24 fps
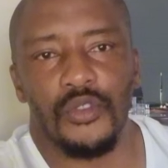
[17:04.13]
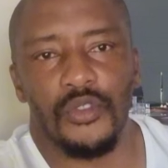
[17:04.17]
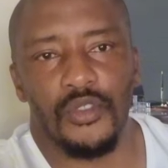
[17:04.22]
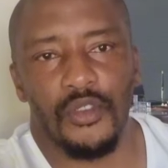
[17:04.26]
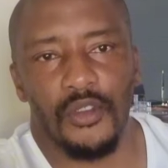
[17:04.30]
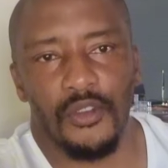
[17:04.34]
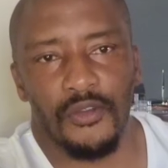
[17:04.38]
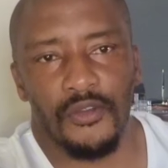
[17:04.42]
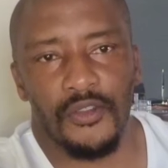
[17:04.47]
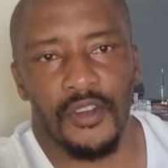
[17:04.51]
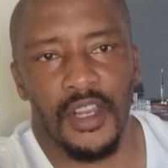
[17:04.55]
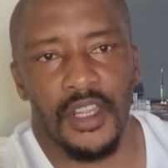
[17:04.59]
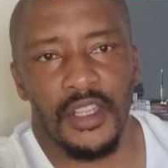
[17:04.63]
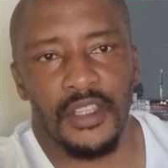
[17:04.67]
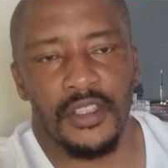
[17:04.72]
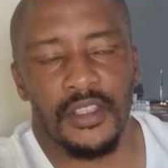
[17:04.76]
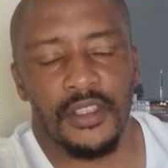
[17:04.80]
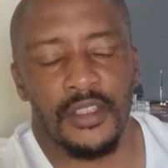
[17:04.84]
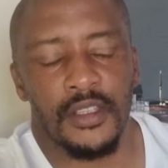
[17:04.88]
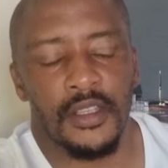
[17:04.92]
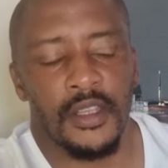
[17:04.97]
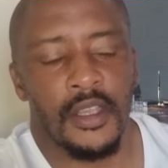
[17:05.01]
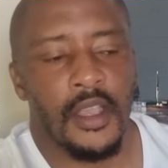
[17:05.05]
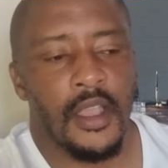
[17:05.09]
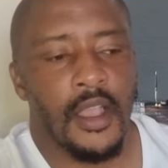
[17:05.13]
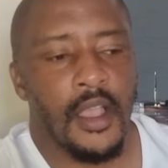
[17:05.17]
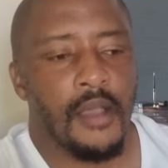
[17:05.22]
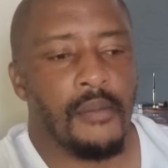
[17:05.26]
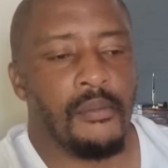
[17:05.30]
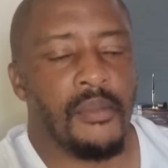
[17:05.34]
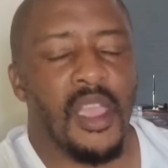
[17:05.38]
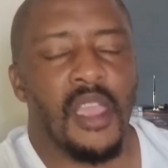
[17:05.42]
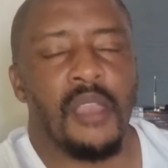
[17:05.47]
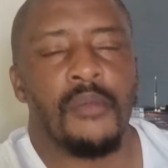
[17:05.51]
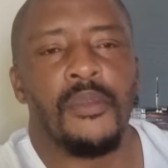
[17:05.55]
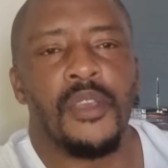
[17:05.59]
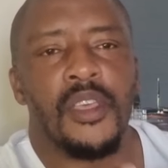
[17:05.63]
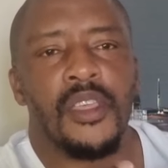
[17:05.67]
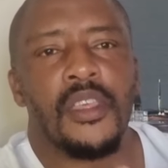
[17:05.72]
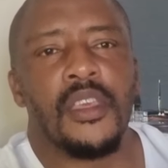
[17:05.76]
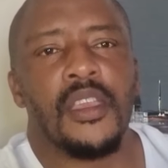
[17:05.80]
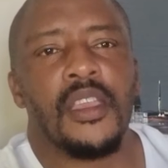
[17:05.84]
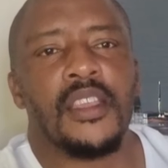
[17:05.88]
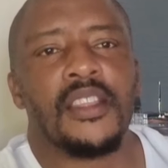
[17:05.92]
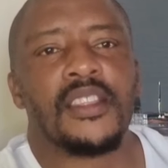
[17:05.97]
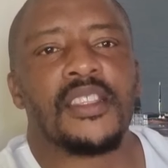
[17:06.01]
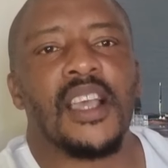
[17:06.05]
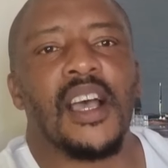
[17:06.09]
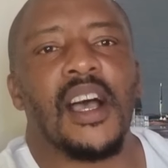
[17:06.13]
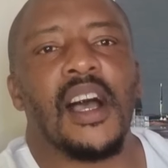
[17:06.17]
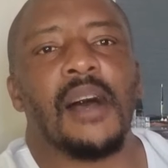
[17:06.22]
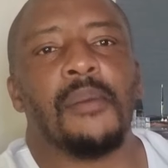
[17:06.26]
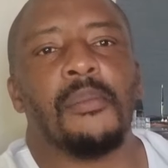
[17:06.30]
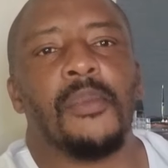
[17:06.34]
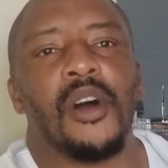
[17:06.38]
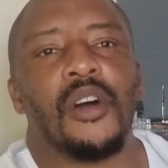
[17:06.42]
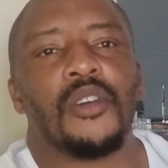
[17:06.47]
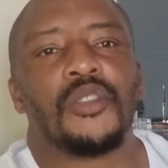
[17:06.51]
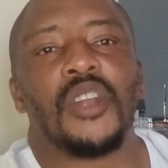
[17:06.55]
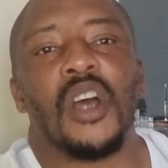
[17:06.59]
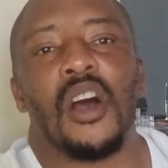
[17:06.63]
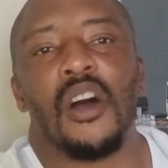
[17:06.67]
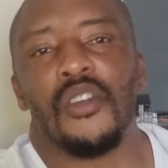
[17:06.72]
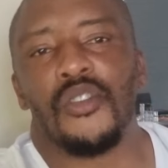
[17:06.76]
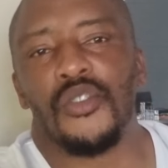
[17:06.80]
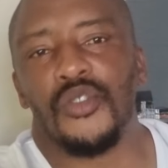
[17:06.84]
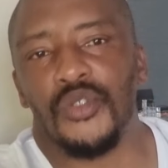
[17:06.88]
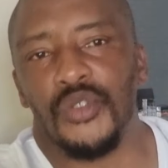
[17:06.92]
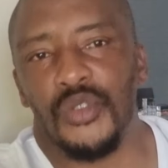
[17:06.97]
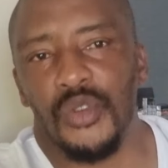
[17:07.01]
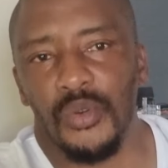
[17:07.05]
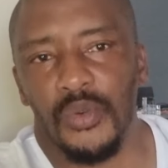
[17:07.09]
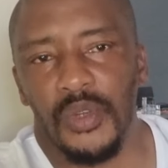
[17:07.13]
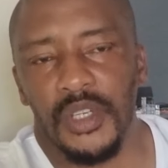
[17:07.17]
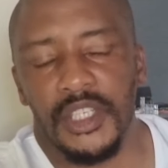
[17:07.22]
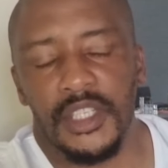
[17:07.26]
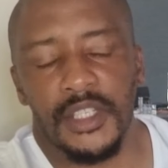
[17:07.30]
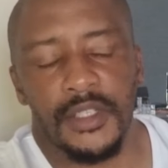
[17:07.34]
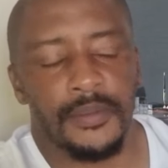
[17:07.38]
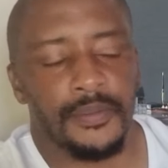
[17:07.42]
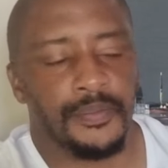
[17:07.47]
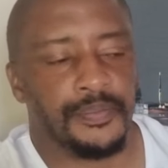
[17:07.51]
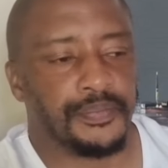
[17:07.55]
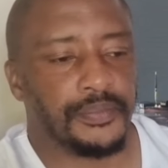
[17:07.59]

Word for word: with your friends. Maybe it's about how you do it.